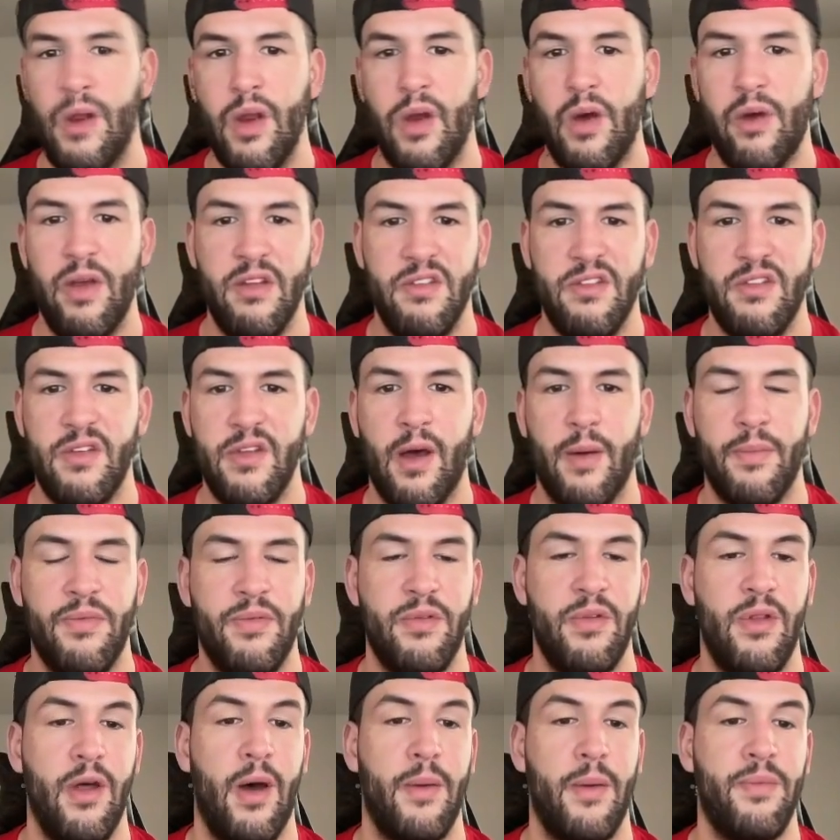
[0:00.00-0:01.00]
know he has the
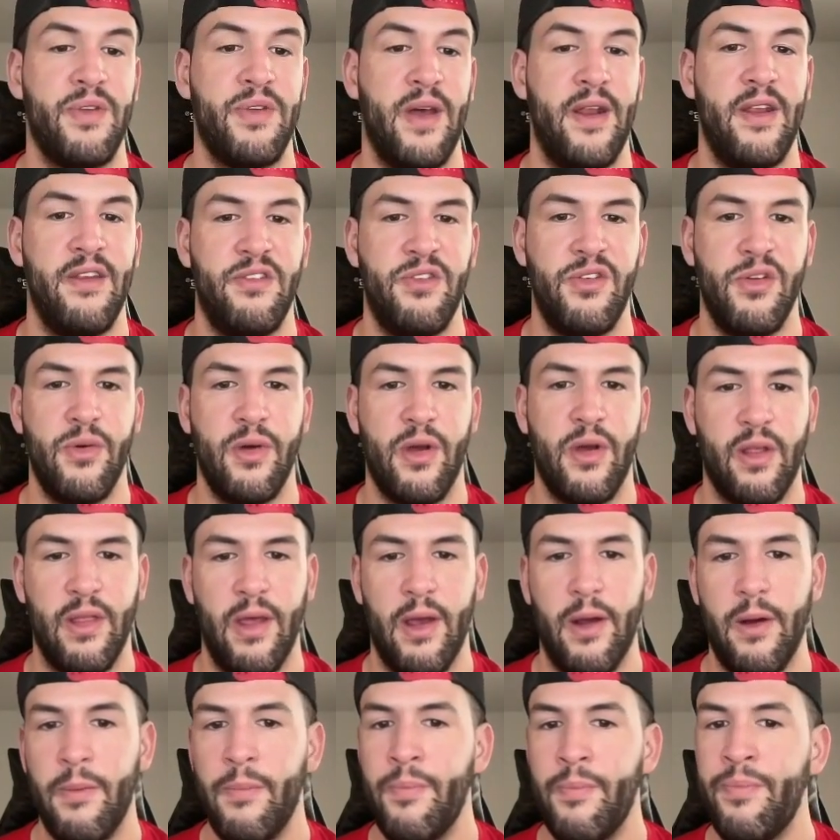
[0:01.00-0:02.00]
upside in ceiling
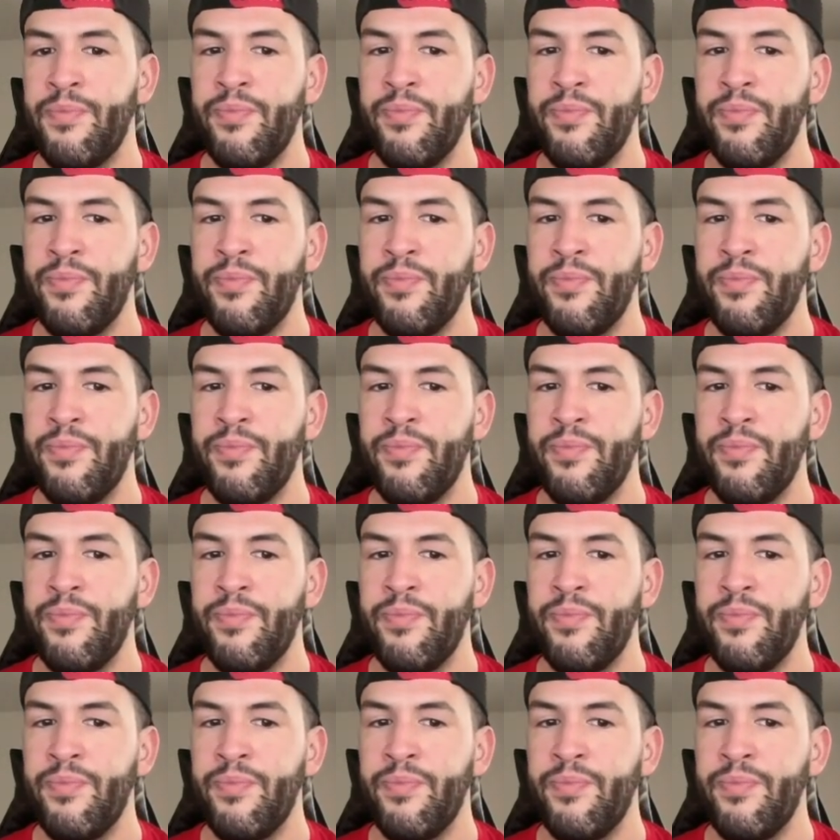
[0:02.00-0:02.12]
there.